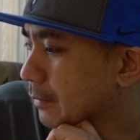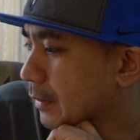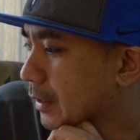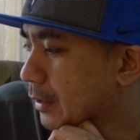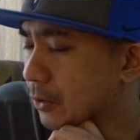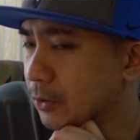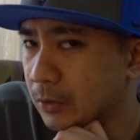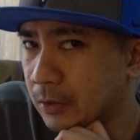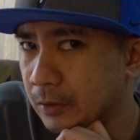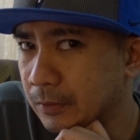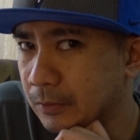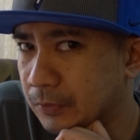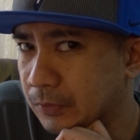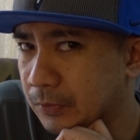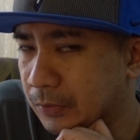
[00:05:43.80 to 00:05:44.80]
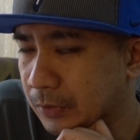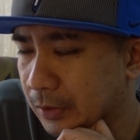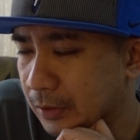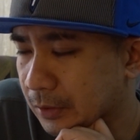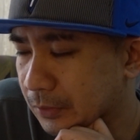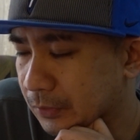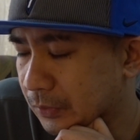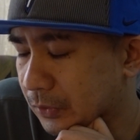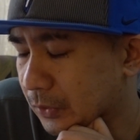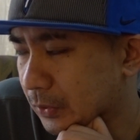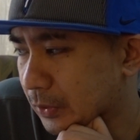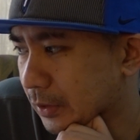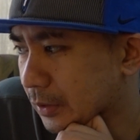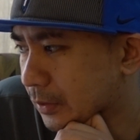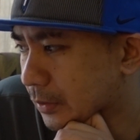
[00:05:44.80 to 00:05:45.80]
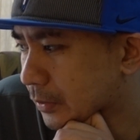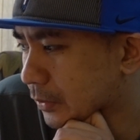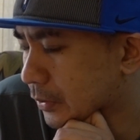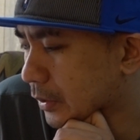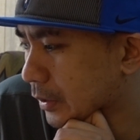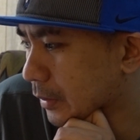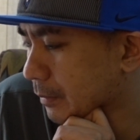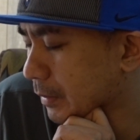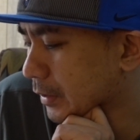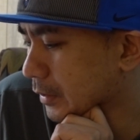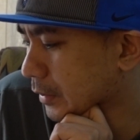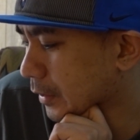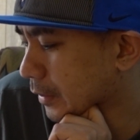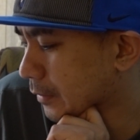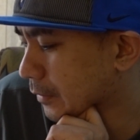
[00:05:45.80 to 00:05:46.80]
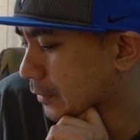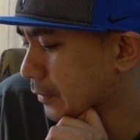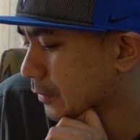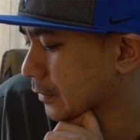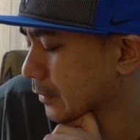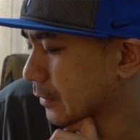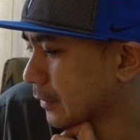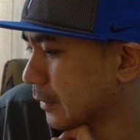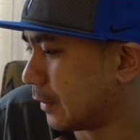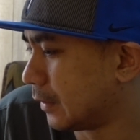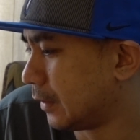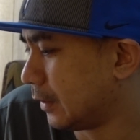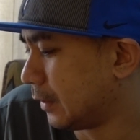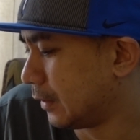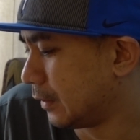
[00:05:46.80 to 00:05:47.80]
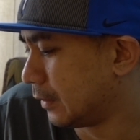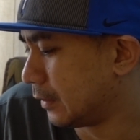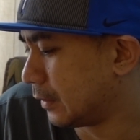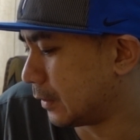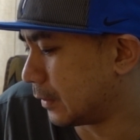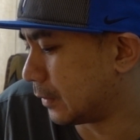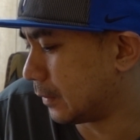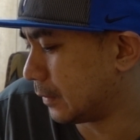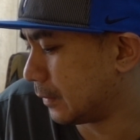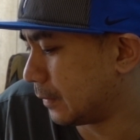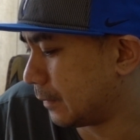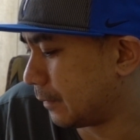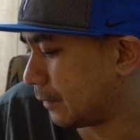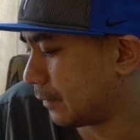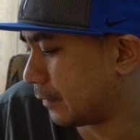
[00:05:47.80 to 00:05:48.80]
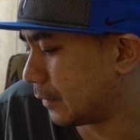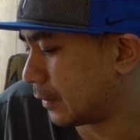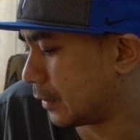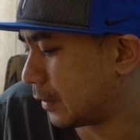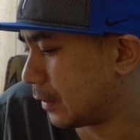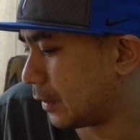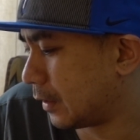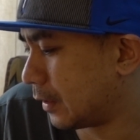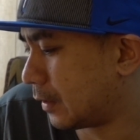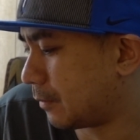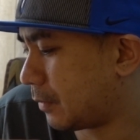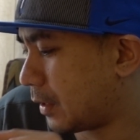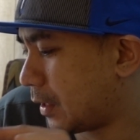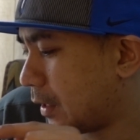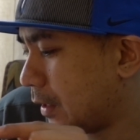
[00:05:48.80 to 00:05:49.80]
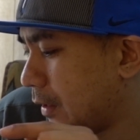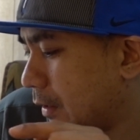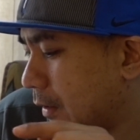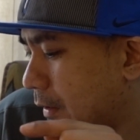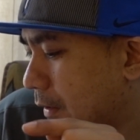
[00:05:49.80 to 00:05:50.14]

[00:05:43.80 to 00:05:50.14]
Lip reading: not looking forward to see myself. So hit apply,